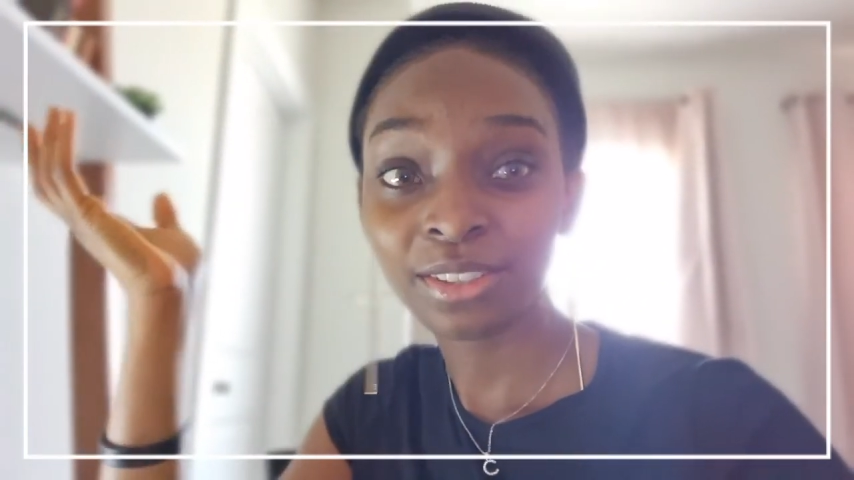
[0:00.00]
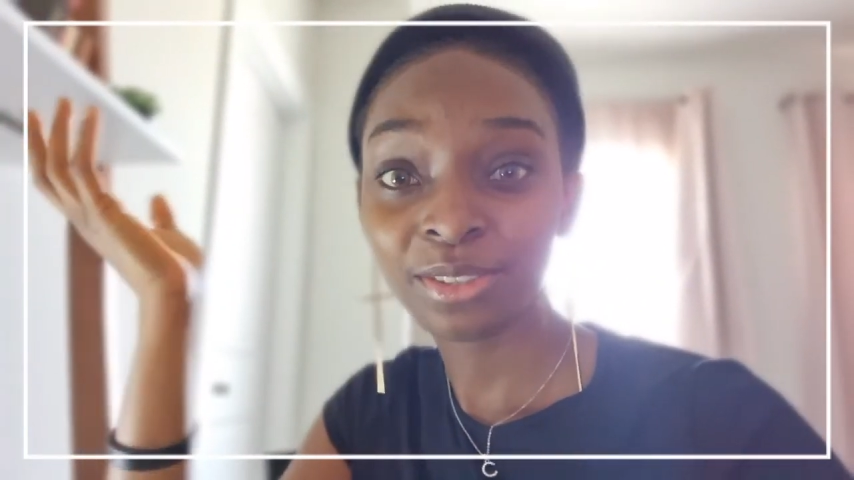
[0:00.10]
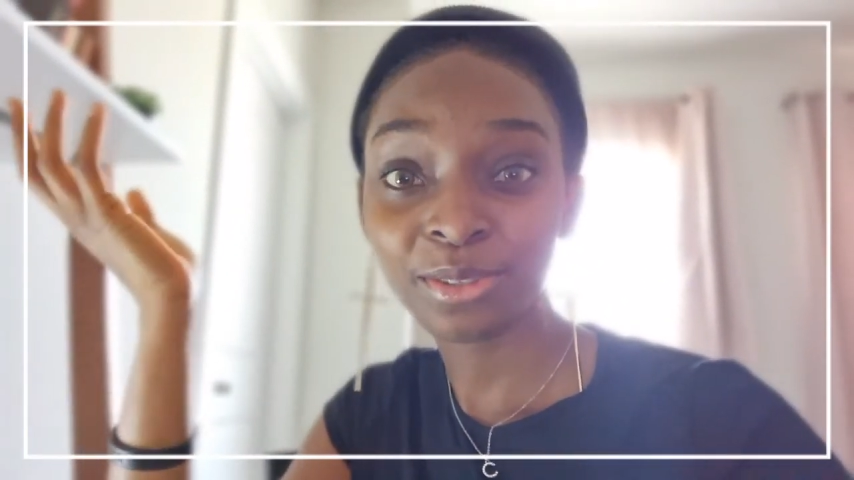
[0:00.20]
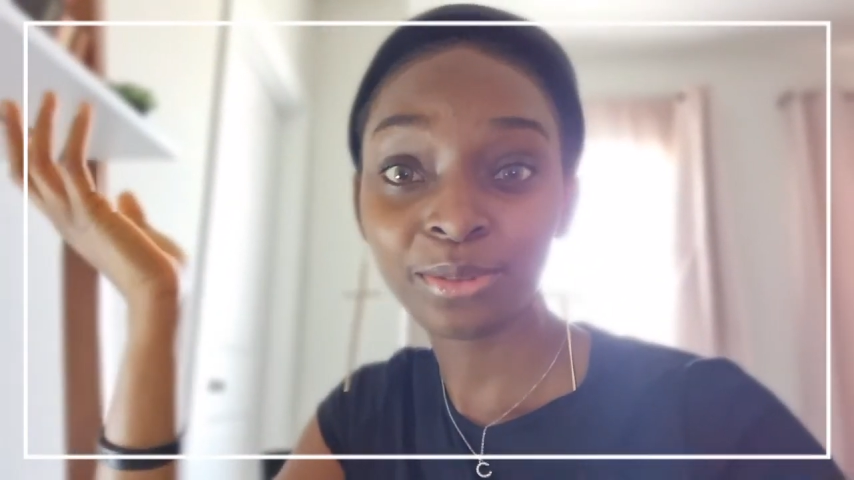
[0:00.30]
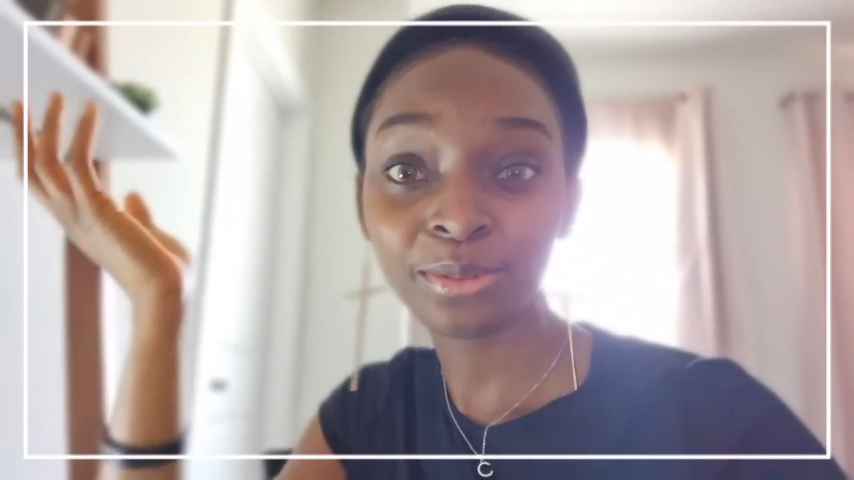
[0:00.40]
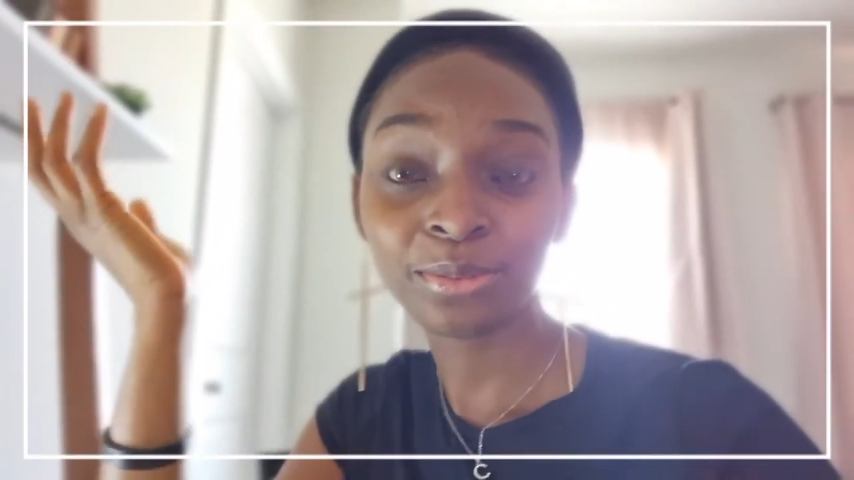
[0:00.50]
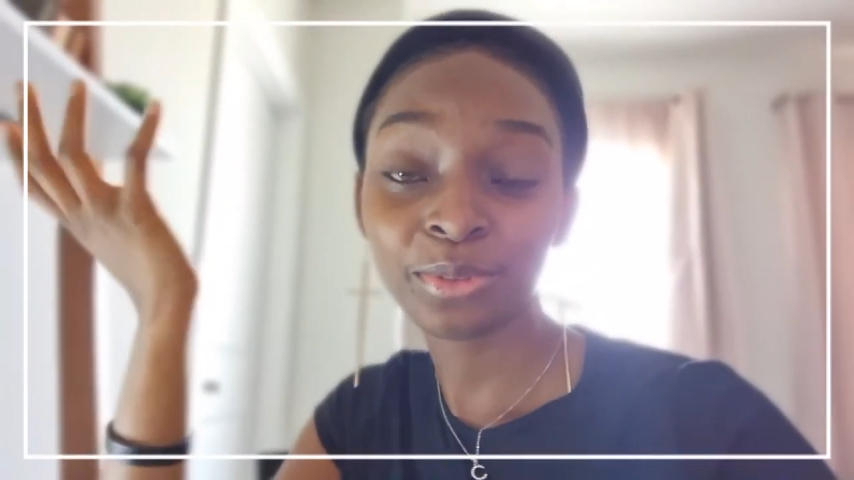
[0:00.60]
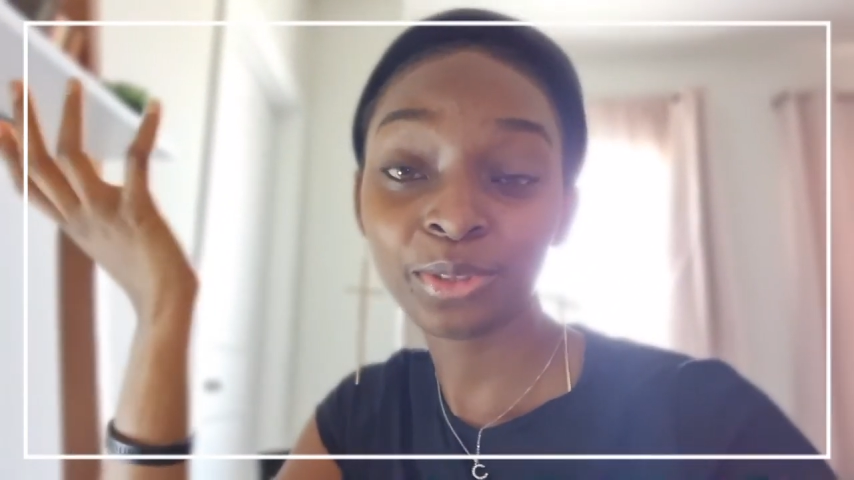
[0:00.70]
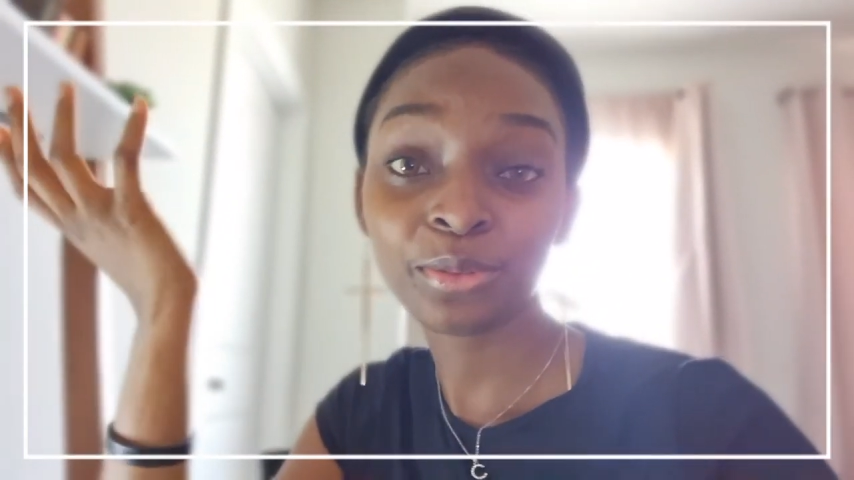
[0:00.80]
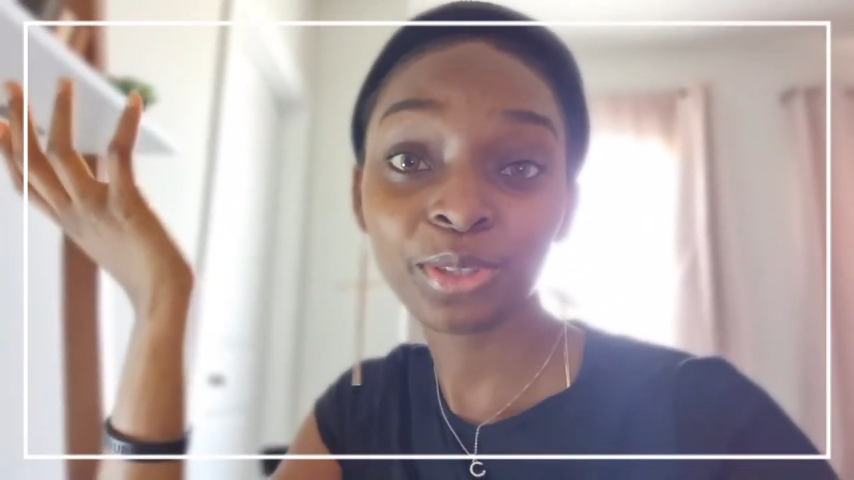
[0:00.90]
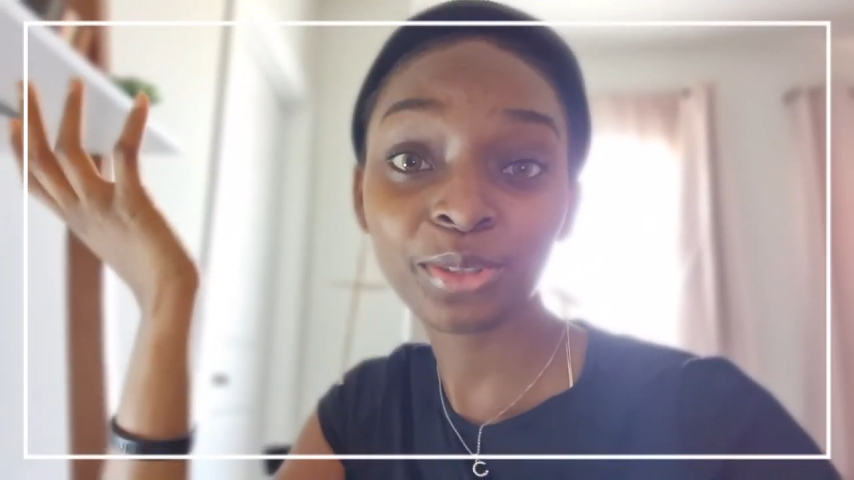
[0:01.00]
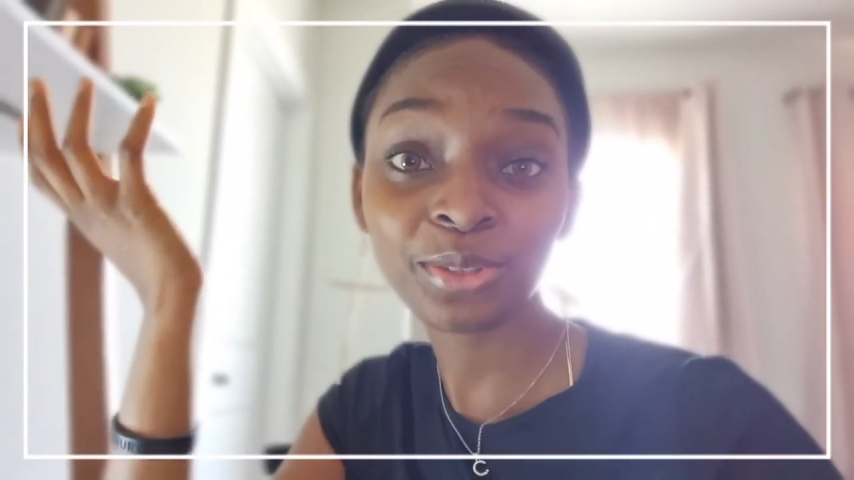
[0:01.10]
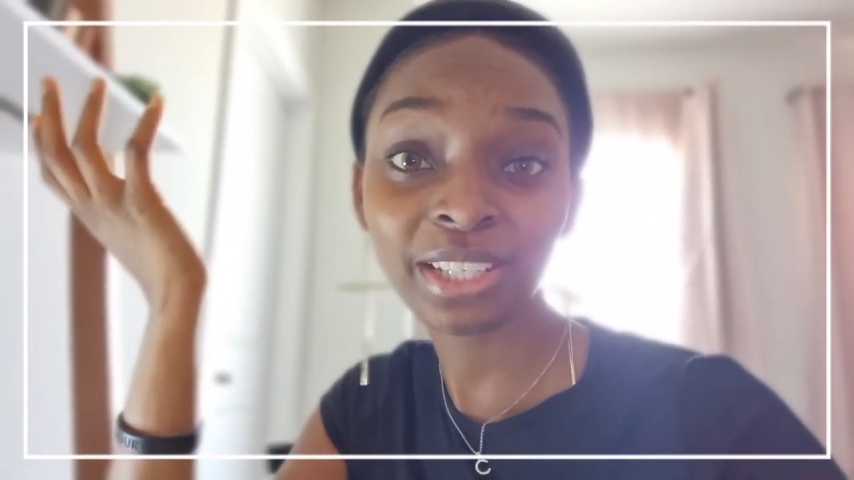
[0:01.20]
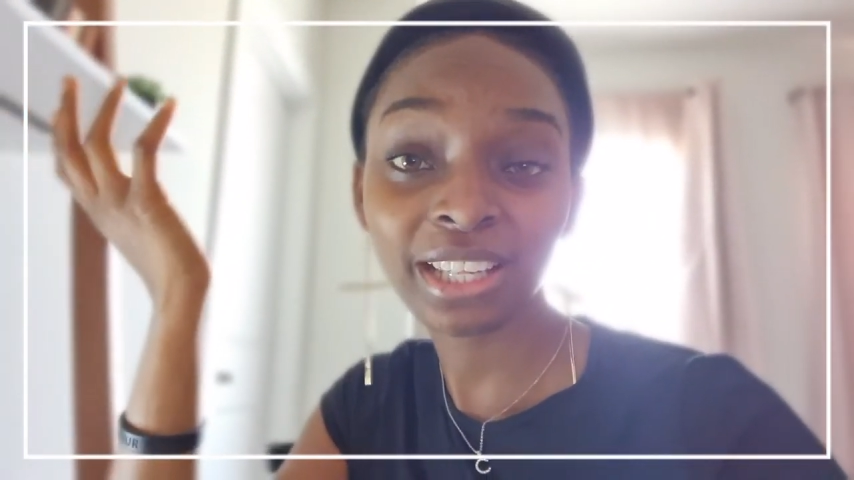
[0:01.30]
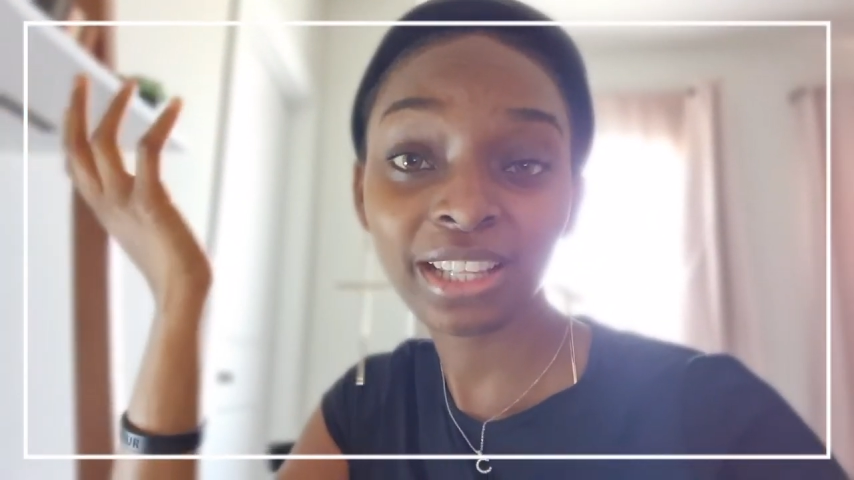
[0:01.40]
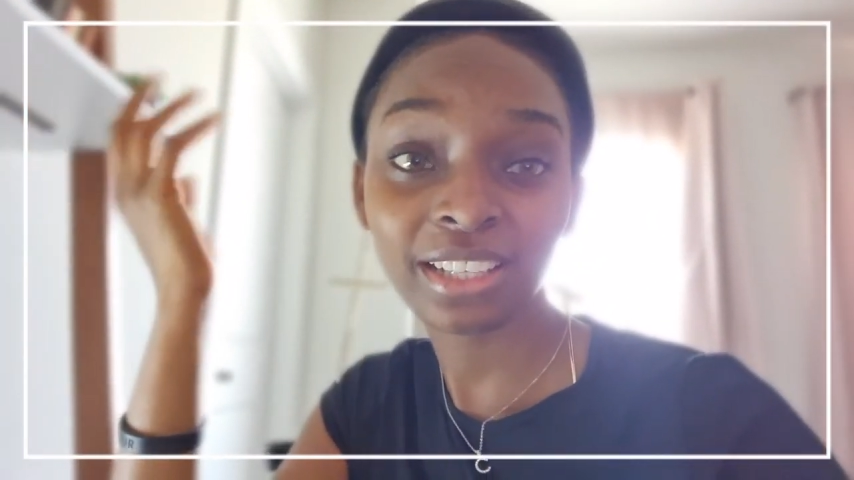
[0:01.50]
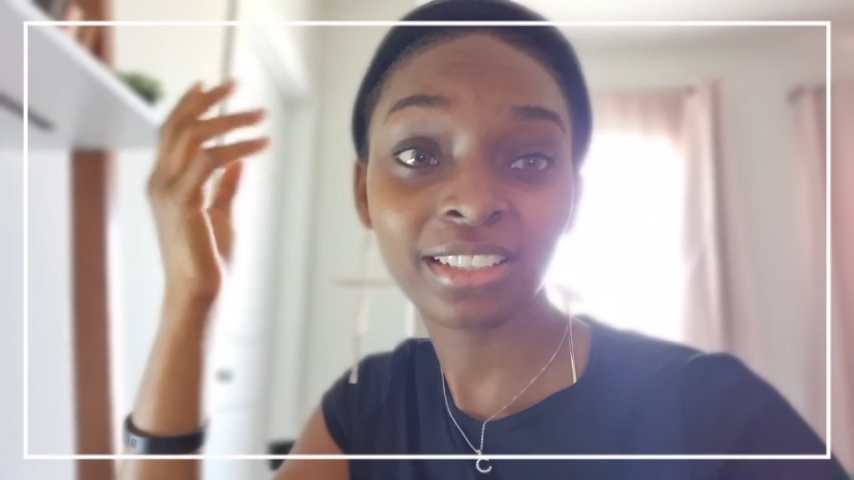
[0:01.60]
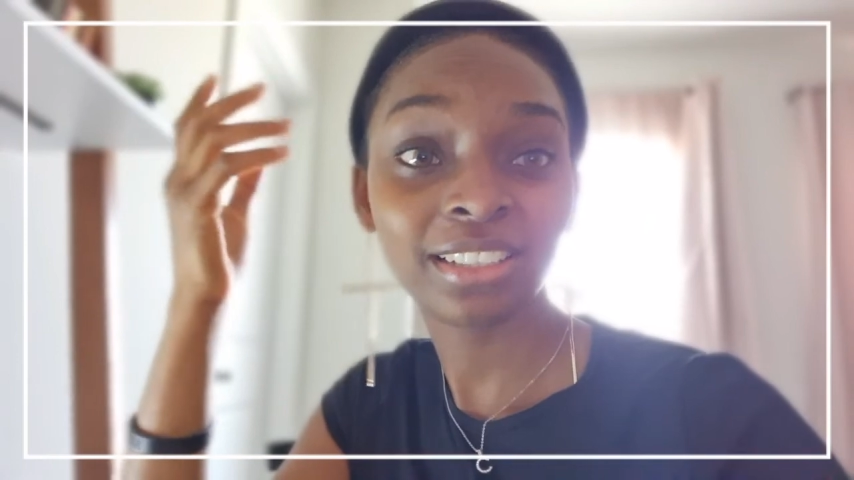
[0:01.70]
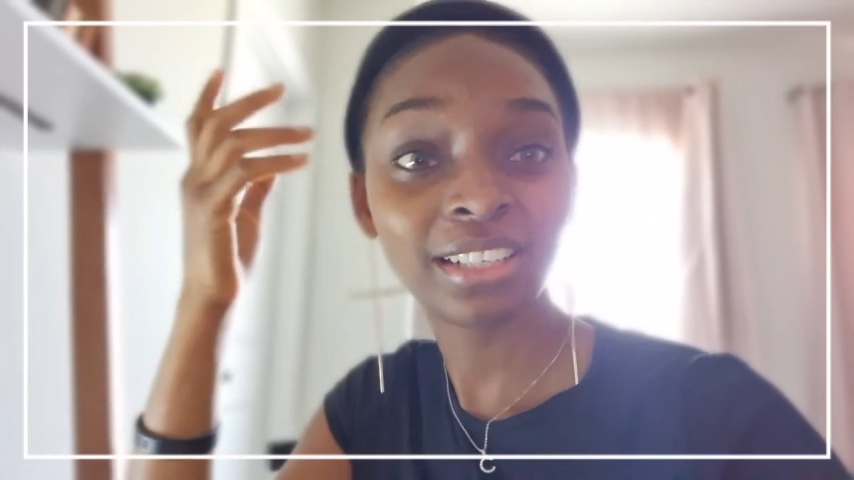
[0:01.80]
We're growing together.